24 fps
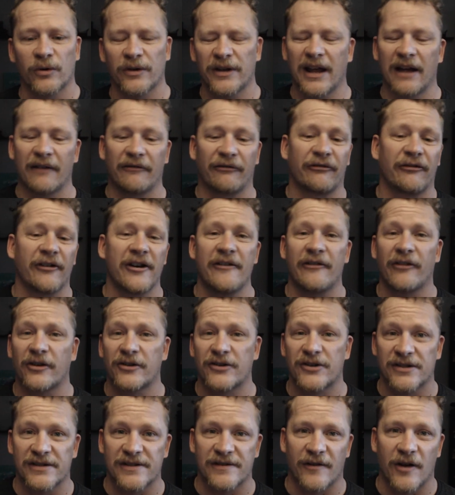You get free
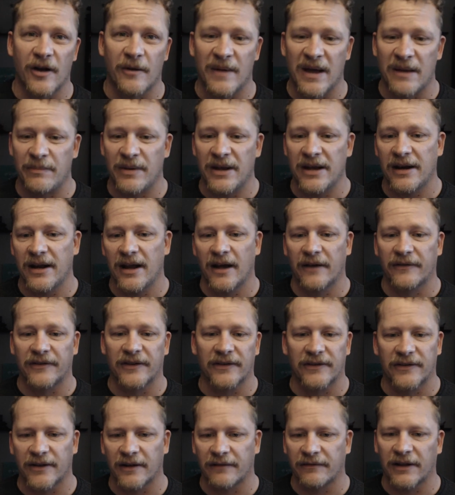versions of all my PDFs
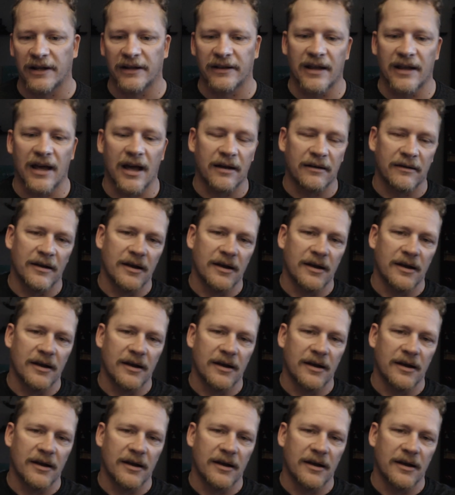and stuff like that.